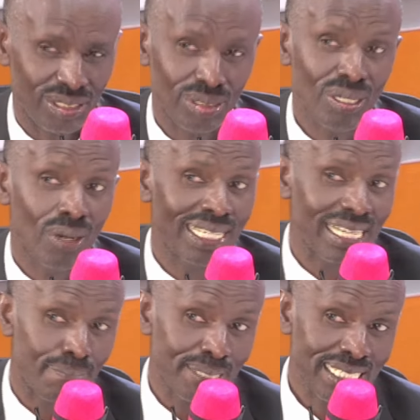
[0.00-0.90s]
Do you know what
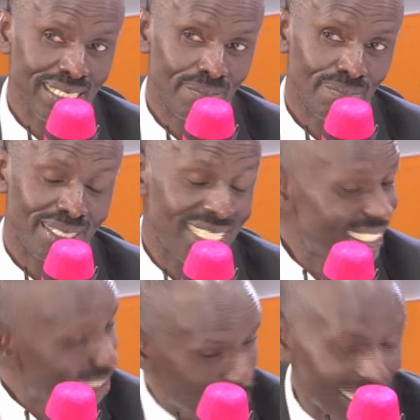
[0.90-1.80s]
happened? Mm.
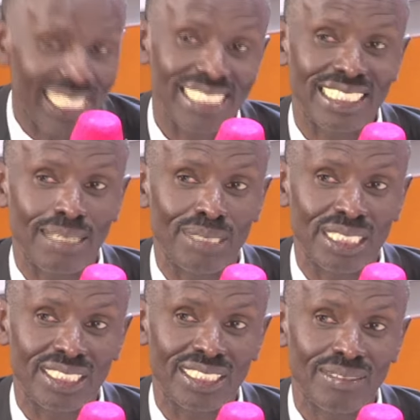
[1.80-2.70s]
This is what I established.